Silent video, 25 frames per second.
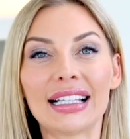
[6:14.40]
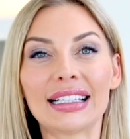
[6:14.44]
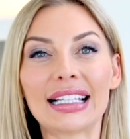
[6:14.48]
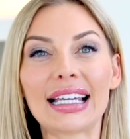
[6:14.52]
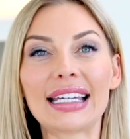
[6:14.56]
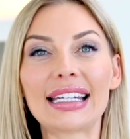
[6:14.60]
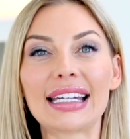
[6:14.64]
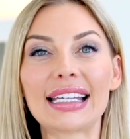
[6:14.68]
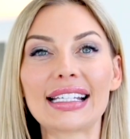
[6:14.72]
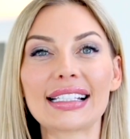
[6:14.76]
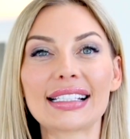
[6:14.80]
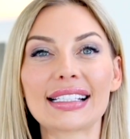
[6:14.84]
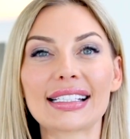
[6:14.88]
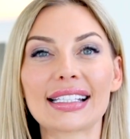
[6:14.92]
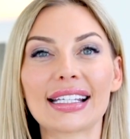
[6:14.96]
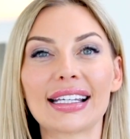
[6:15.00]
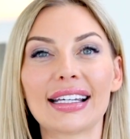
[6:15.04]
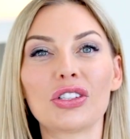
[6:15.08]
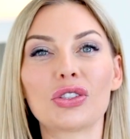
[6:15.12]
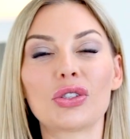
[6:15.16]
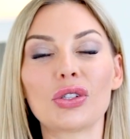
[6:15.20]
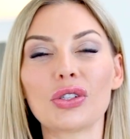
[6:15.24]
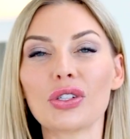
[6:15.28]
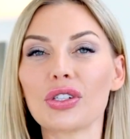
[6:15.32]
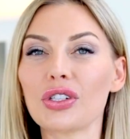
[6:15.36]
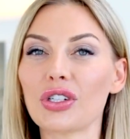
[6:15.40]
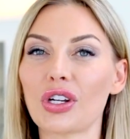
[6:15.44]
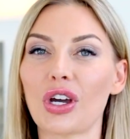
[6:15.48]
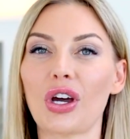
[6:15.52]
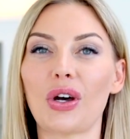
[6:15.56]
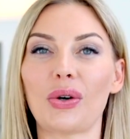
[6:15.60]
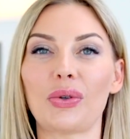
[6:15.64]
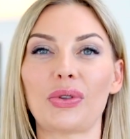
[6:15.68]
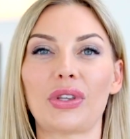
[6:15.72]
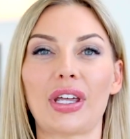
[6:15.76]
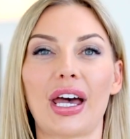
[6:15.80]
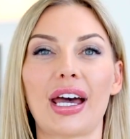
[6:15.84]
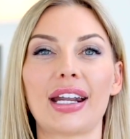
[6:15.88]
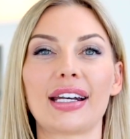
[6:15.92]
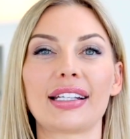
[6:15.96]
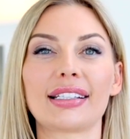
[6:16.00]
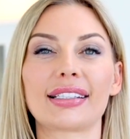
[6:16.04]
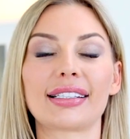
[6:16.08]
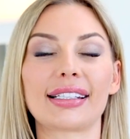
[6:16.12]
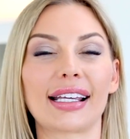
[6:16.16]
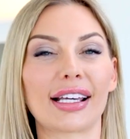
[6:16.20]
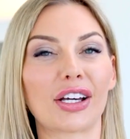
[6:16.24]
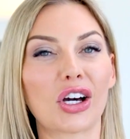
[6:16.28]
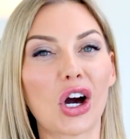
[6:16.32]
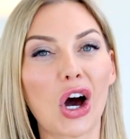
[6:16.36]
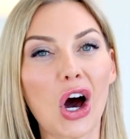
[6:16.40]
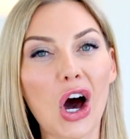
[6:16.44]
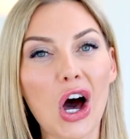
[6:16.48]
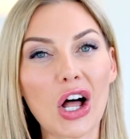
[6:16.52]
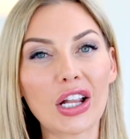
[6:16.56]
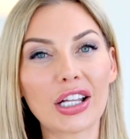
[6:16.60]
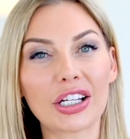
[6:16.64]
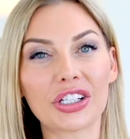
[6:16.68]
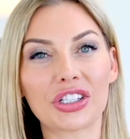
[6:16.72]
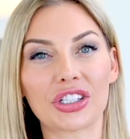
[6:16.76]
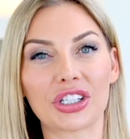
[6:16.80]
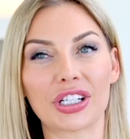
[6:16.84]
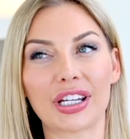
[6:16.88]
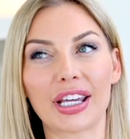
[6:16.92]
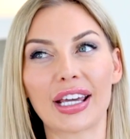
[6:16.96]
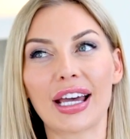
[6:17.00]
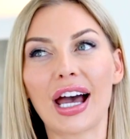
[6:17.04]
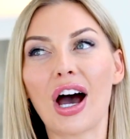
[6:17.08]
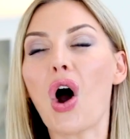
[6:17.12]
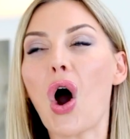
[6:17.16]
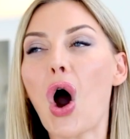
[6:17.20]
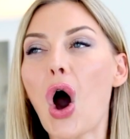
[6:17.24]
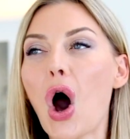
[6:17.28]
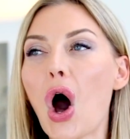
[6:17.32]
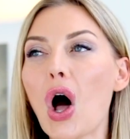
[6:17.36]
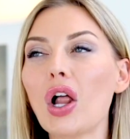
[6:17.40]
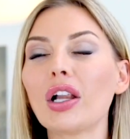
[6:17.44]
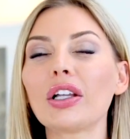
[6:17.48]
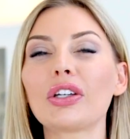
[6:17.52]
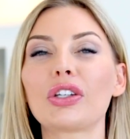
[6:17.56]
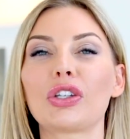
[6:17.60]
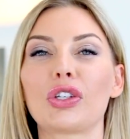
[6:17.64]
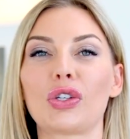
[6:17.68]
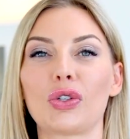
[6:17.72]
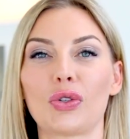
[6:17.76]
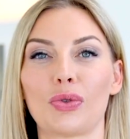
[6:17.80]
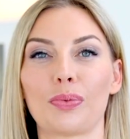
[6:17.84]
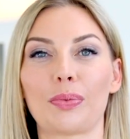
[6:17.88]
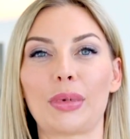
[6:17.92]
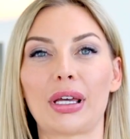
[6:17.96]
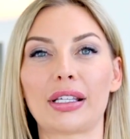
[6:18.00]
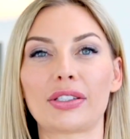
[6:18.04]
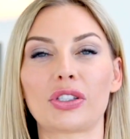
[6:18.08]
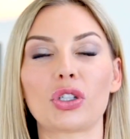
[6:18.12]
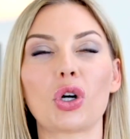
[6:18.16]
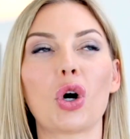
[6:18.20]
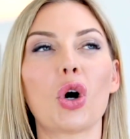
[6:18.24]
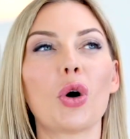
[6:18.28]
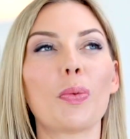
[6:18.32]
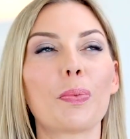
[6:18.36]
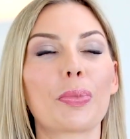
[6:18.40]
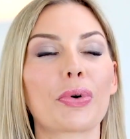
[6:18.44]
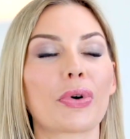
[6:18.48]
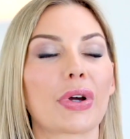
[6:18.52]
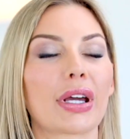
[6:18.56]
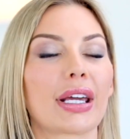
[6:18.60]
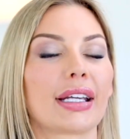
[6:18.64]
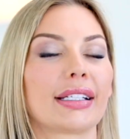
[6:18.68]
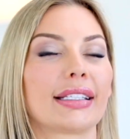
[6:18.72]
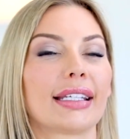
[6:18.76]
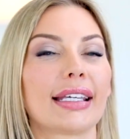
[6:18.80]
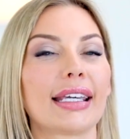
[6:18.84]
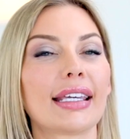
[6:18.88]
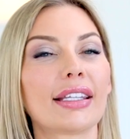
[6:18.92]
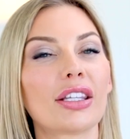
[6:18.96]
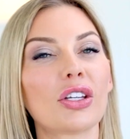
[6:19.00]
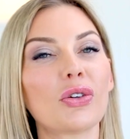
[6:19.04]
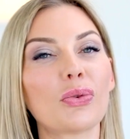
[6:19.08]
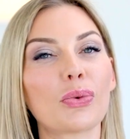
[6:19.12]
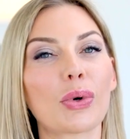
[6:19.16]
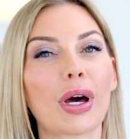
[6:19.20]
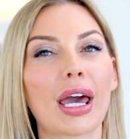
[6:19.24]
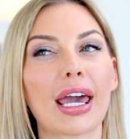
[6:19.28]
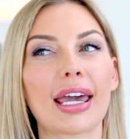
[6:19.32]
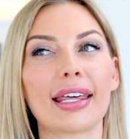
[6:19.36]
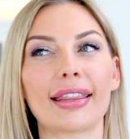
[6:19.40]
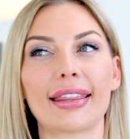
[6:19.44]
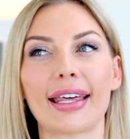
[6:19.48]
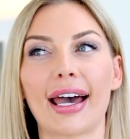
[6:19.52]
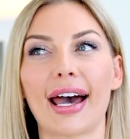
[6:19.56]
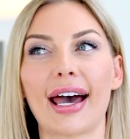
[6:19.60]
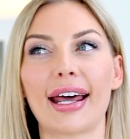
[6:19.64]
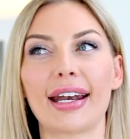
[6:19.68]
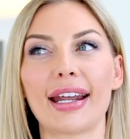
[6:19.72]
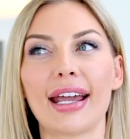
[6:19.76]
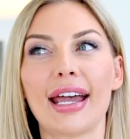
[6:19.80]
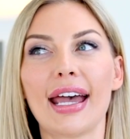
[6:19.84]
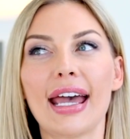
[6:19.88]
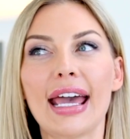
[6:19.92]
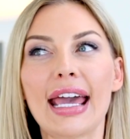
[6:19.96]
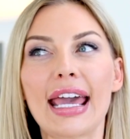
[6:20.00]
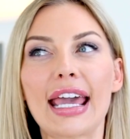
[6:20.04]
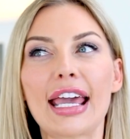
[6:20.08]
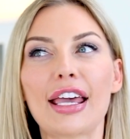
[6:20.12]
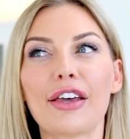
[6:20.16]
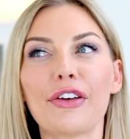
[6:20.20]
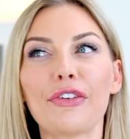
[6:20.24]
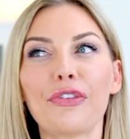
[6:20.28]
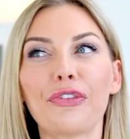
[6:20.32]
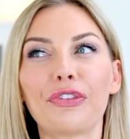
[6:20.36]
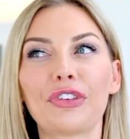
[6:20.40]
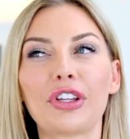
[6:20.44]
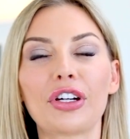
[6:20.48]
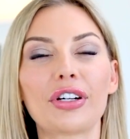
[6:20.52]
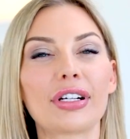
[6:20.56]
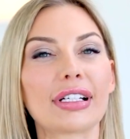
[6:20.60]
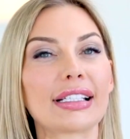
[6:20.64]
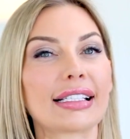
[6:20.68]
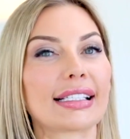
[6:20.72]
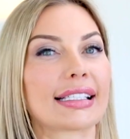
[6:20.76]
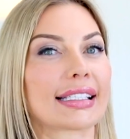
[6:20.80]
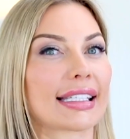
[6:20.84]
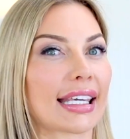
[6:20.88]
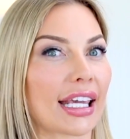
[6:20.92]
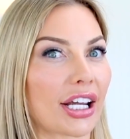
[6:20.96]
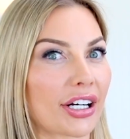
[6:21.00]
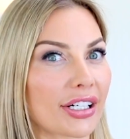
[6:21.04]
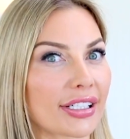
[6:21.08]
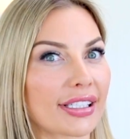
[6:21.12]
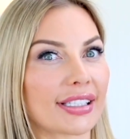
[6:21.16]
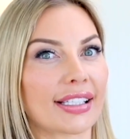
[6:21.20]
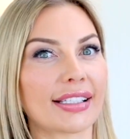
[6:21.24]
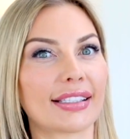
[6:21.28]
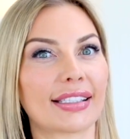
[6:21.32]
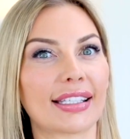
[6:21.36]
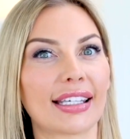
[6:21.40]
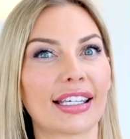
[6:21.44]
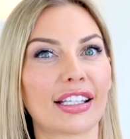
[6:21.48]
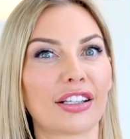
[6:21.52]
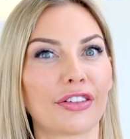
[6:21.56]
Ladies, do you know that in psychology, all humans operate in a way that if there is scarcity